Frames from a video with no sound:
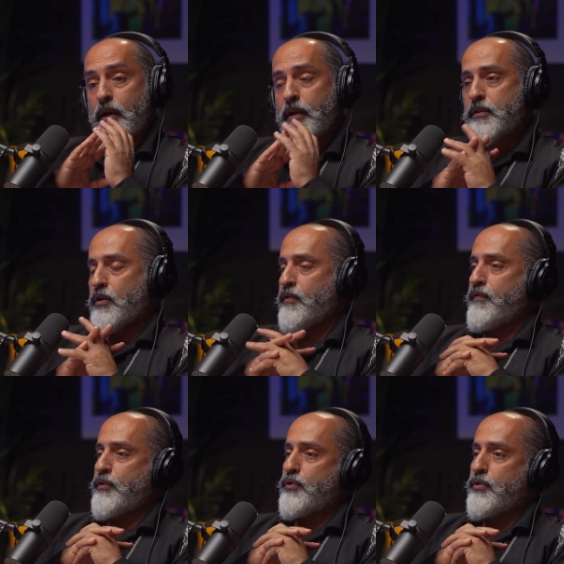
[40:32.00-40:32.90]
It's on
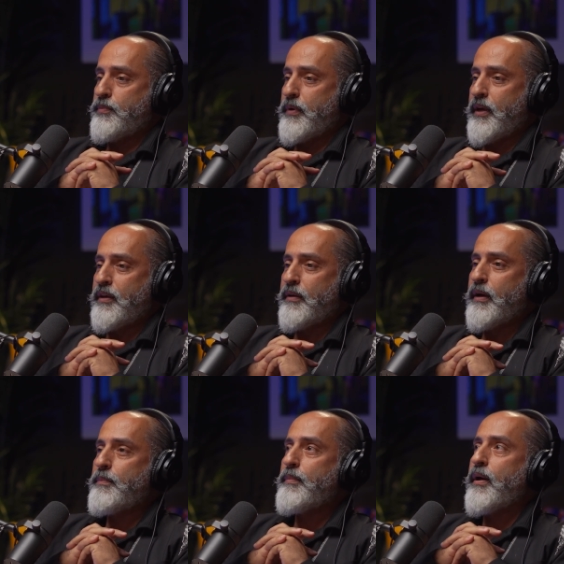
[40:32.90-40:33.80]
Photoshop. And
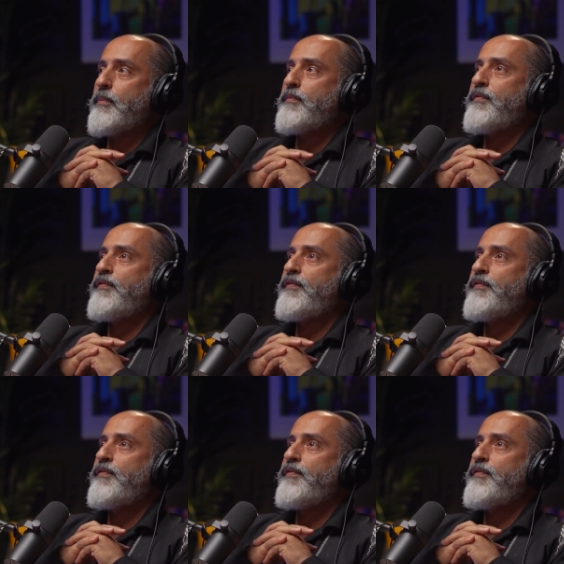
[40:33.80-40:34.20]
I'm, I'm